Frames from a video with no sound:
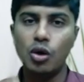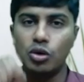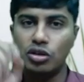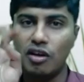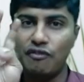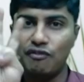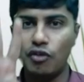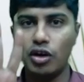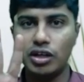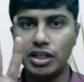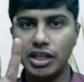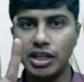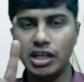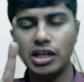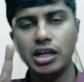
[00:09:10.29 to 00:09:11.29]
Out of
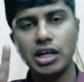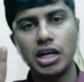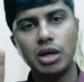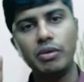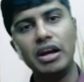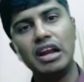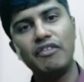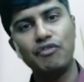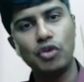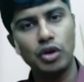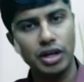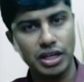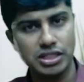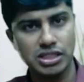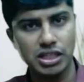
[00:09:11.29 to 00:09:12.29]
forty,
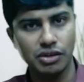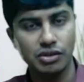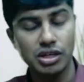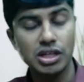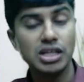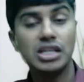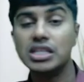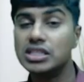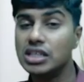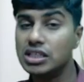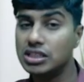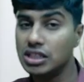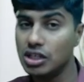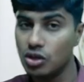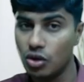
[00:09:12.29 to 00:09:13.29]
twenty-four received,
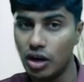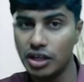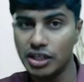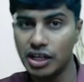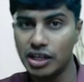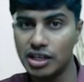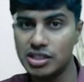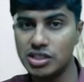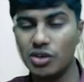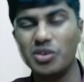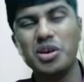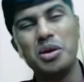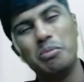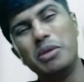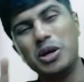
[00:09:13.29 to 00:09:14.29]
sixteen not yet
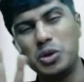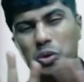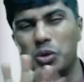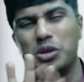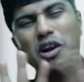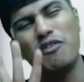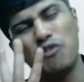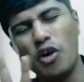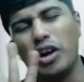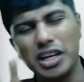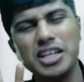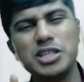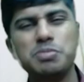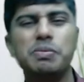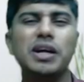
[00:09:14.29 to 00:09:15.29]
received, but total
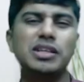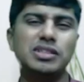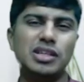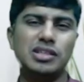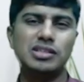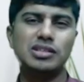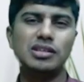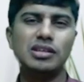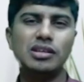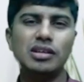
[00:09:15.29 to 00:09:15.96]
forty is purchased.